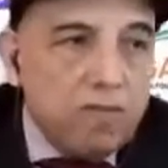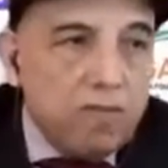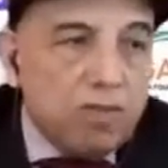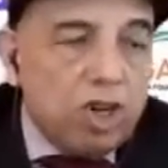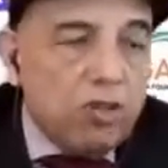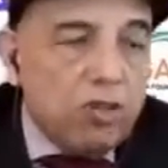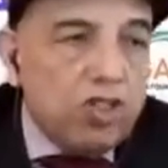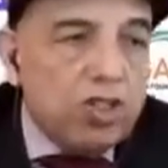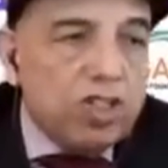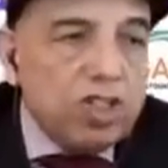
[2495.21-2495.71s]

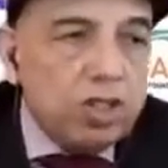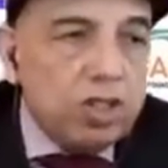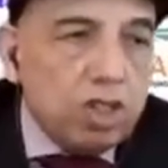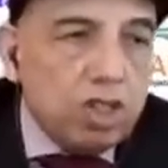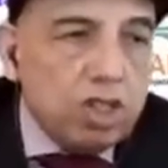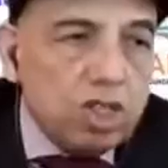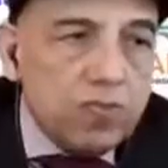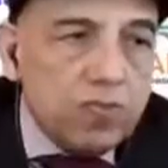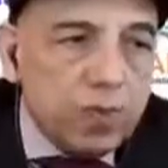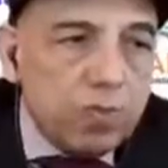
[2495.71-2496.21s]
Professor
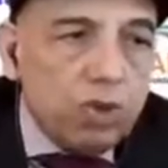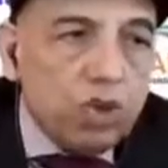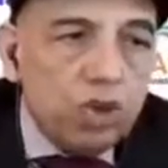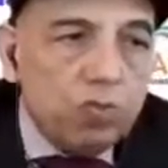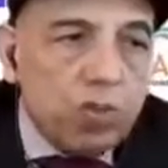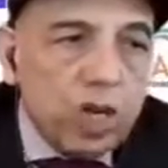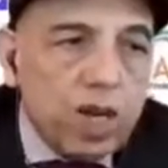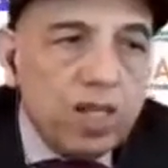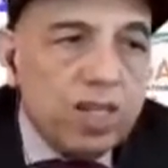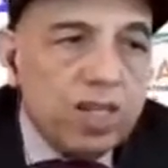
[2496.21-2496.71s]
Dr. Pramod
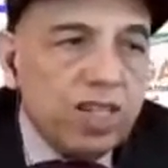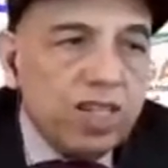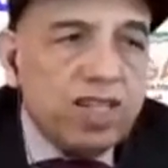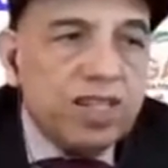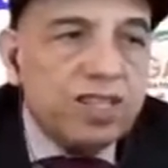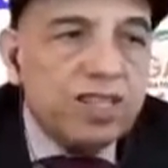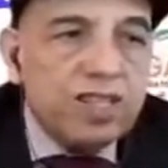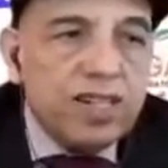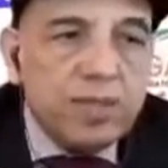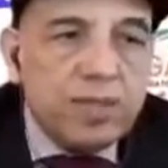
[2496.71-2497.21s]
Pathak
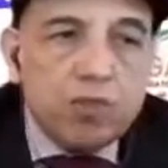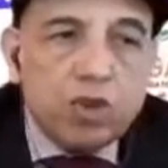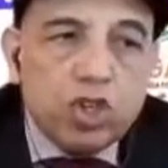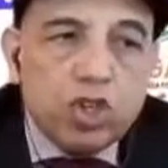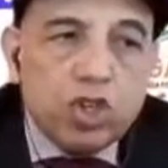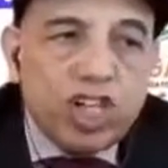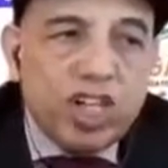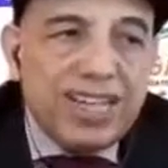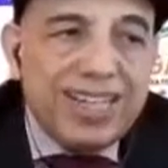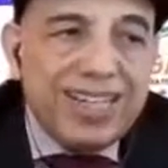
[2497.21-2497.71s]
is
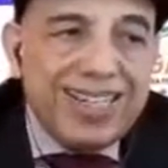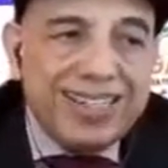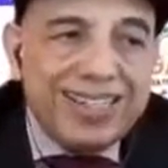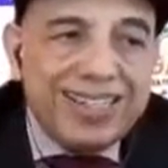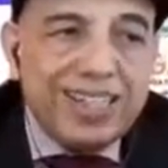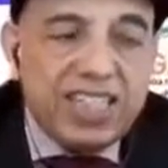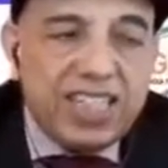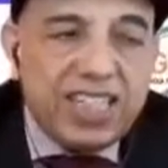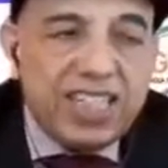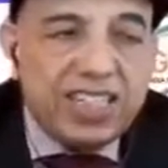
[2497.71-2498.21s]
reputed
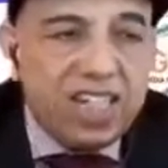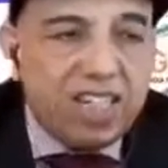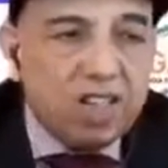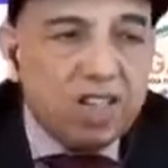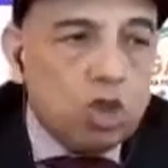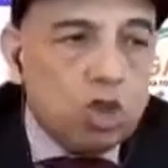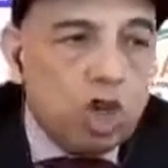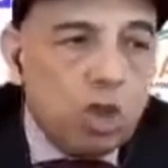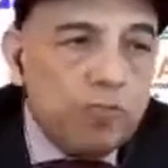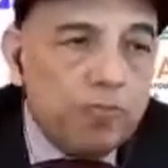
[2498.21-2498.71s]
international
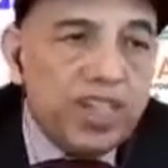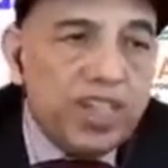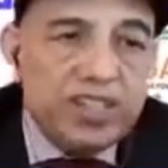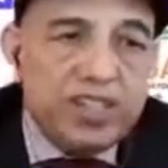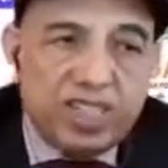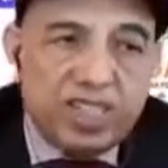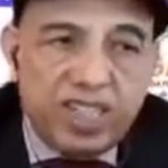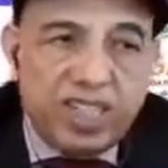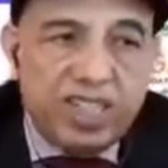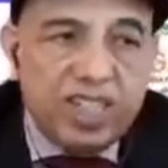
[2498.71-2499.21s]
corporate
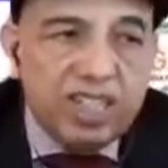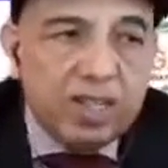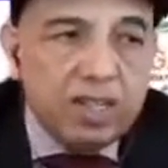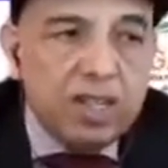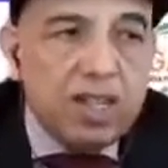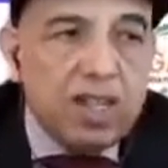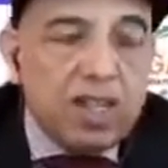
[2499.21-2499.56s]
trainer,